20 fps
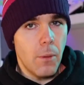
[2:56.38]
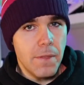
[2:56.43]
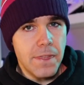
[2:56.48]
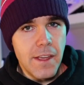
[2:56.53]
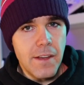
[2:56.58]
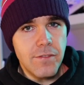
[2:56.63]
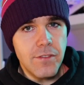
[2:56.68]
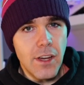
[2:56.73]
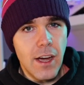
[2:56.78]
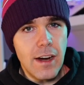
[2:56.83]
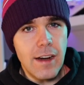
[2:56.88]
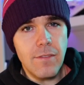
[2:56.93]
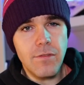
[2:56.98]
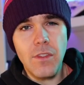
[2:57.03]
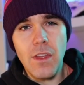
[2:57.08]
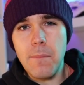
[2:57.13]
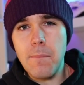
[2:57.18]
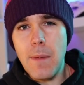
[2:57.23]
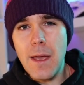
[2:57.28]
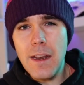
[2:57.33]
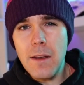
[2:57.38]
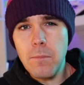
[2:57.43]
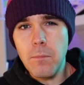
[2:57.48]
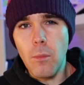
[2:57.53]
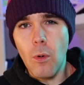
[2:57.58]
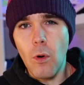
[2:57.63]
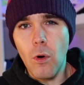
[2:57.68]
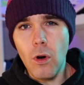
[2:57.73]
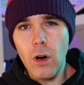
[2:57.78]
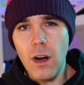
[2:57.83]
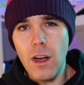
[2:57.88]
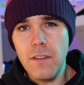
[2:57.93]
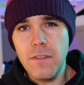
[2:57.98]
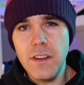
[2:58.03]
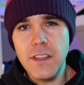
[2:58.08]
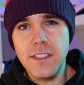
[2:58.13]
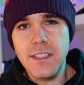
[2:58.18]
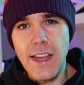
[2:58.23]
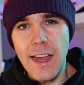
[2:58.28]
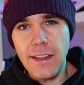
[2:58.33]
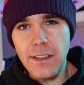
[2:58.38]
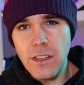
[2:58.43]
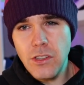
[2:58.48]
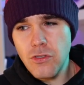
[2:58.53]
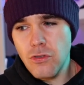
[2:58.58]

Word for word: what they've done is they've made it more of a daily